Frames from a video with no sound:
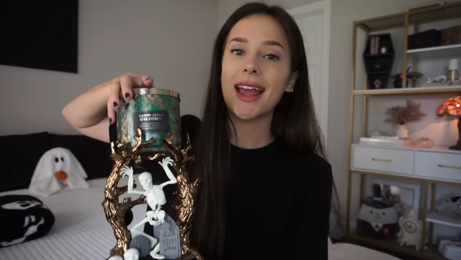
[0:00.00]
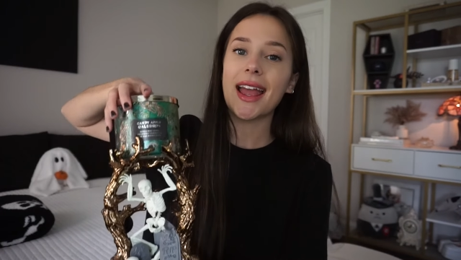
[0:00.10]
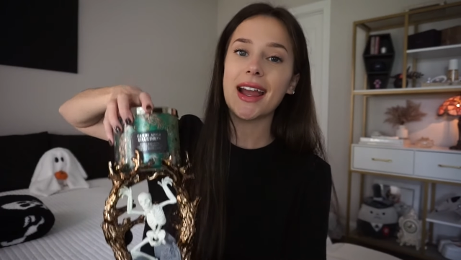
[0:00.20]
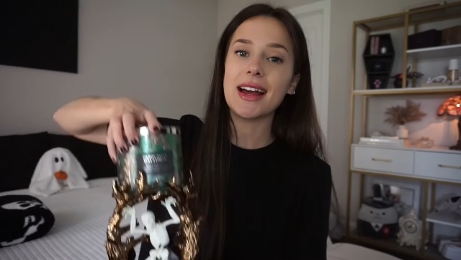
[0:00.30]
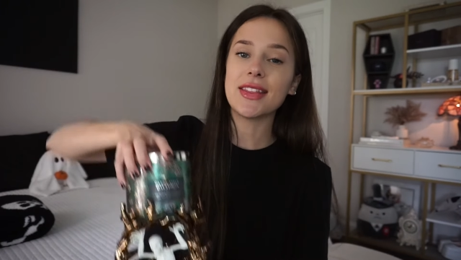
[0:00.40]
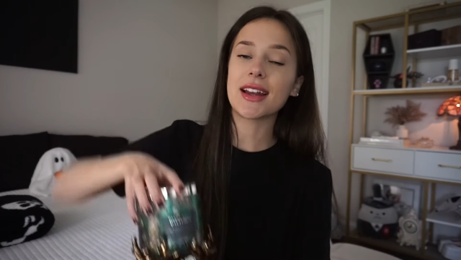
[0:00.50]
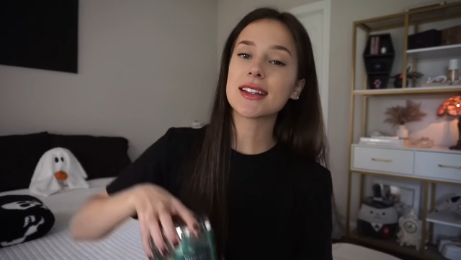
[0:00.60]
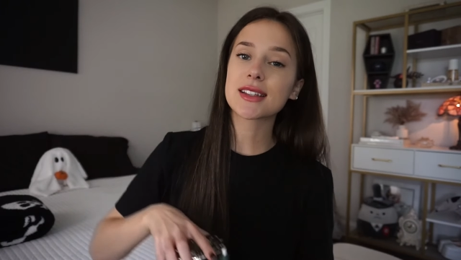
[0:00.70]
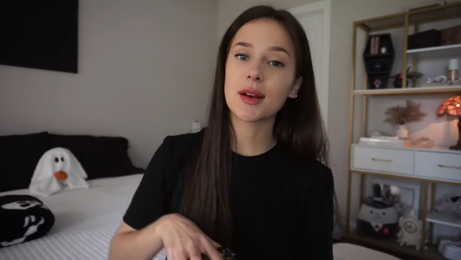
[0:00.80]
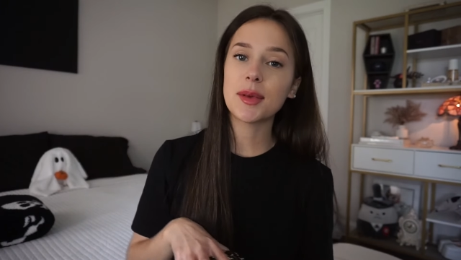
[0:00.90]
And that
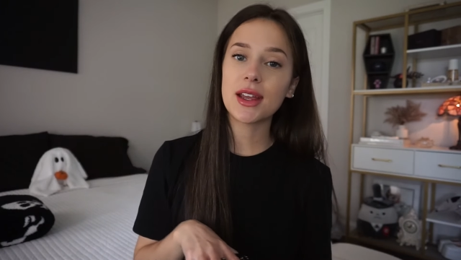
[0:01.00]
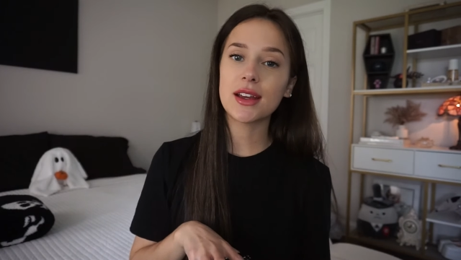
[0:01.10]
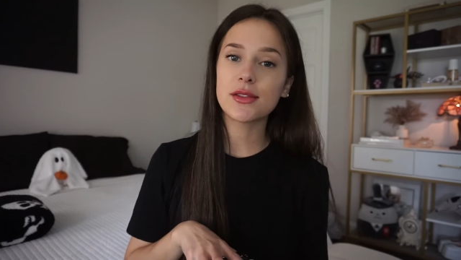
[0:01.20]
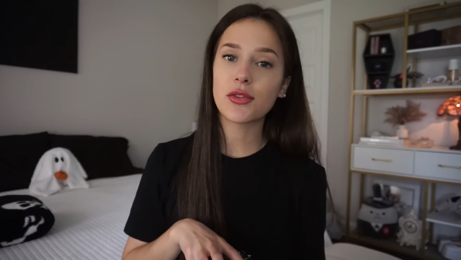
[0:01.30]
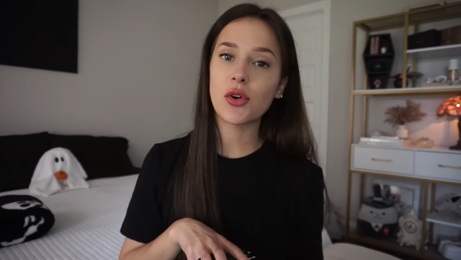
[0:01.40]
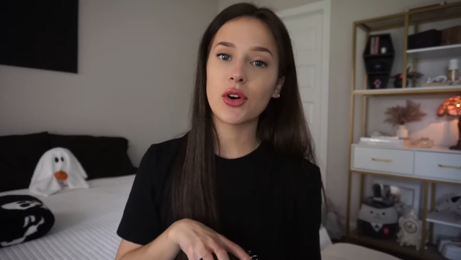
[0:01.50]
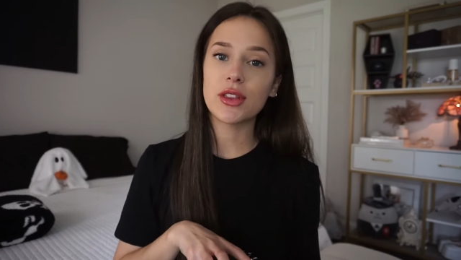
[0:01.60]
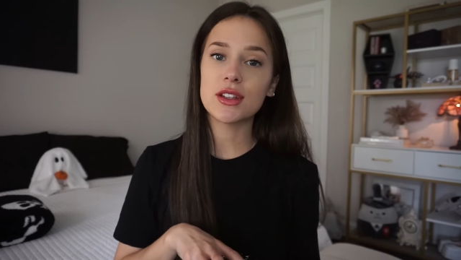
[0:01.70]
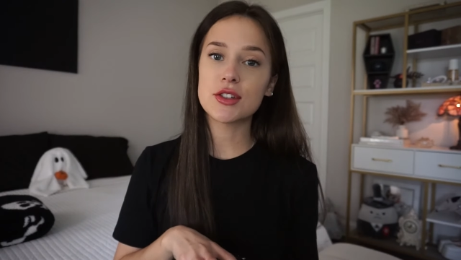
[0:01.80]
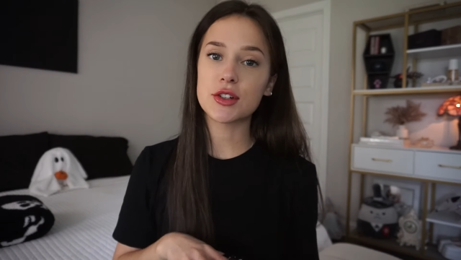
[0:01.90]
is going to be it for
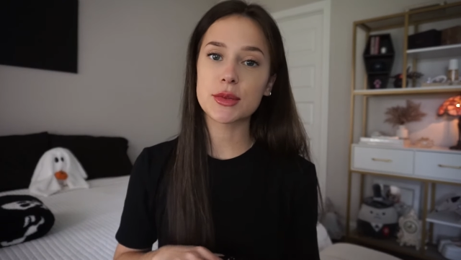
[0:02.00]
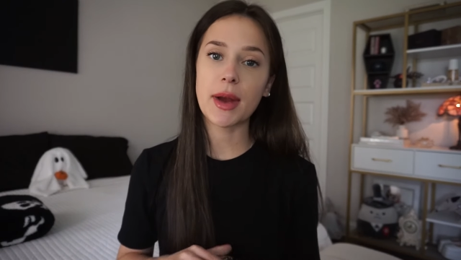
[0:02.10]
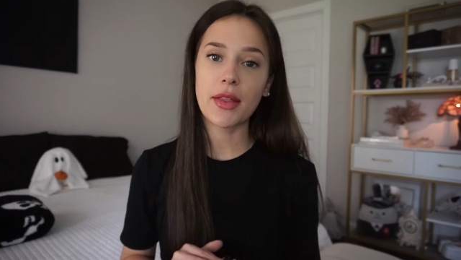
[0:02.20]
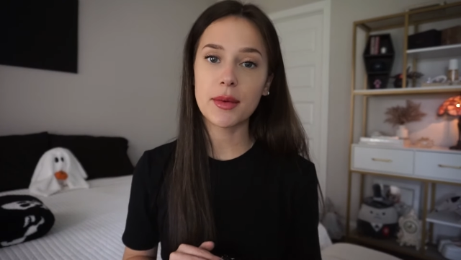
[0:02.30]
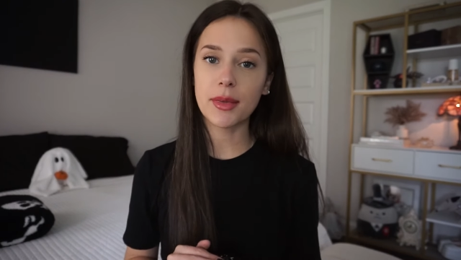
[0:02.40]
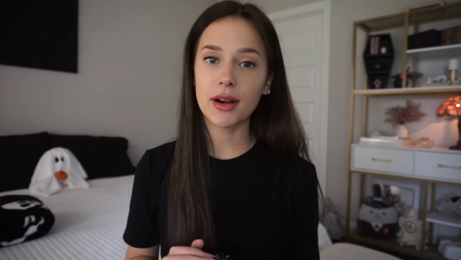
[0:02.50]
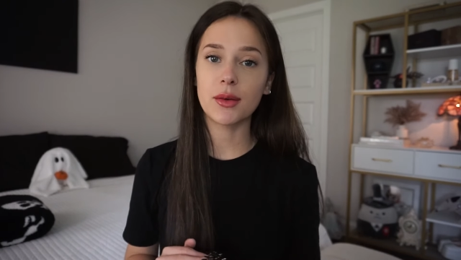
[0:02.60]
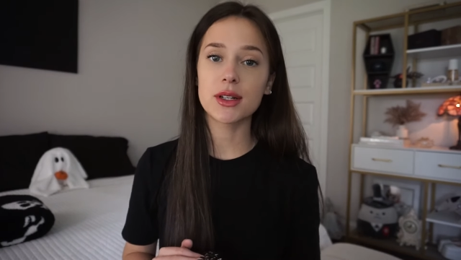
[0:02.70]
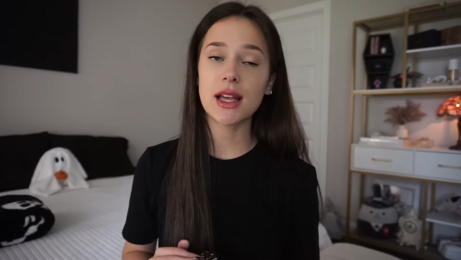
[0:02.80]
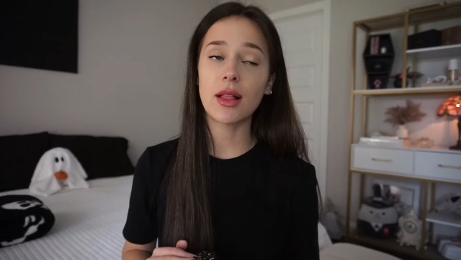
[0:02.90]
this year's Bath & Body
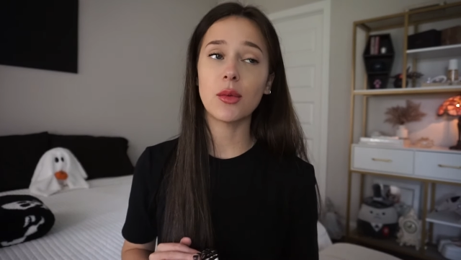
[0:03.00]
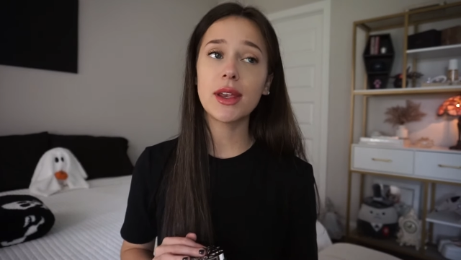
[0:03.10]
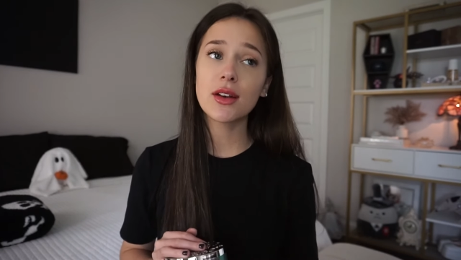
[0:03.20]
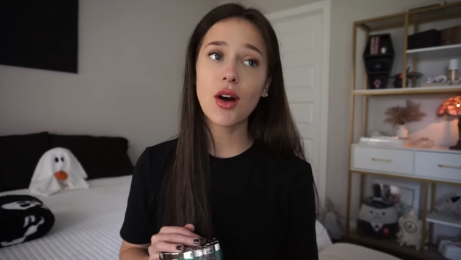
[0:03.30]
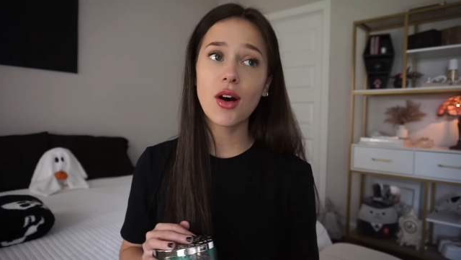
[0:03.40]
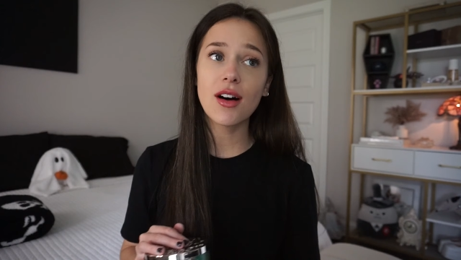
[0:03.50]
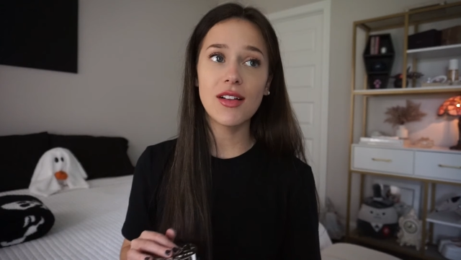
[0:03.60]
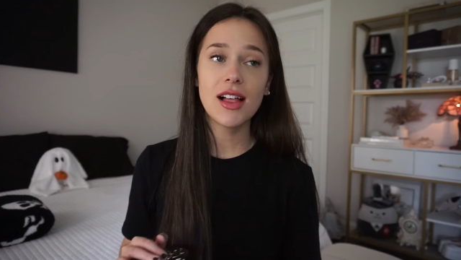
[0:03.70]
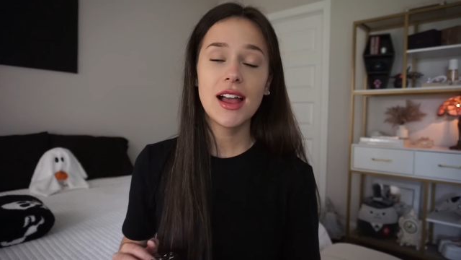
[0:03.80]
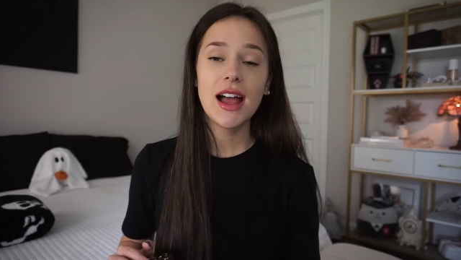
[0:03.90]
Works Halloween haul.